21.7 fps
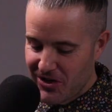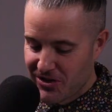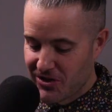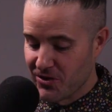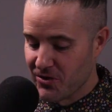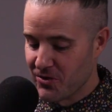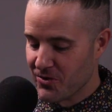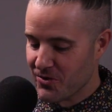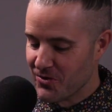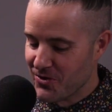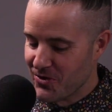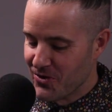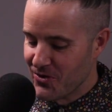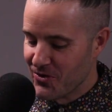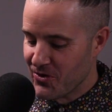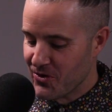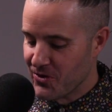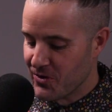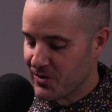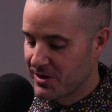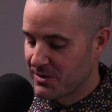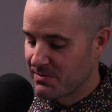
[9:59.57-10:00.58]
So
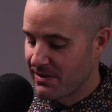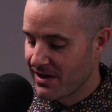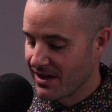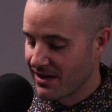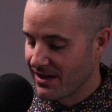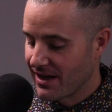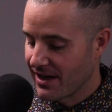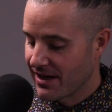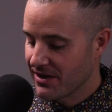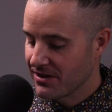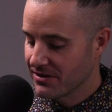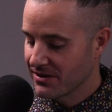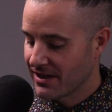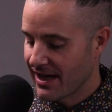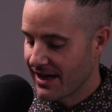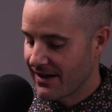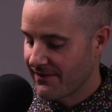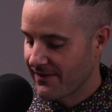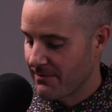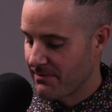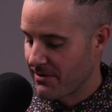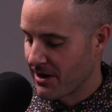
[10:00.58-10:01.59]
you spent a lot of your
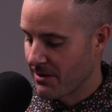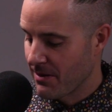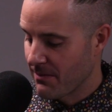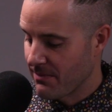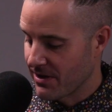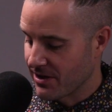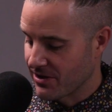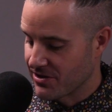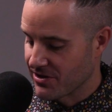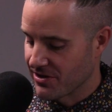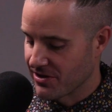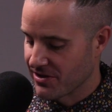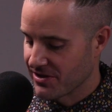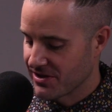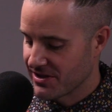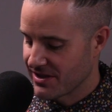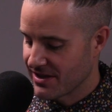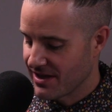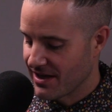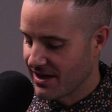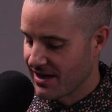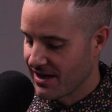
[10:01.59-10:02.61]
life at Paramount
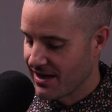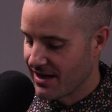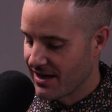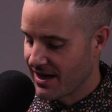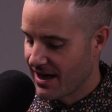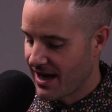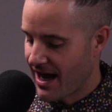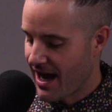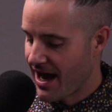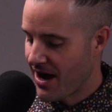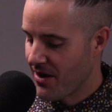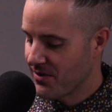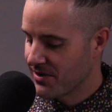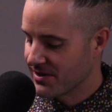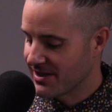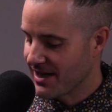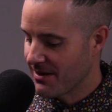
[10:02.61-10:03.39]
Pictures. Uh, how has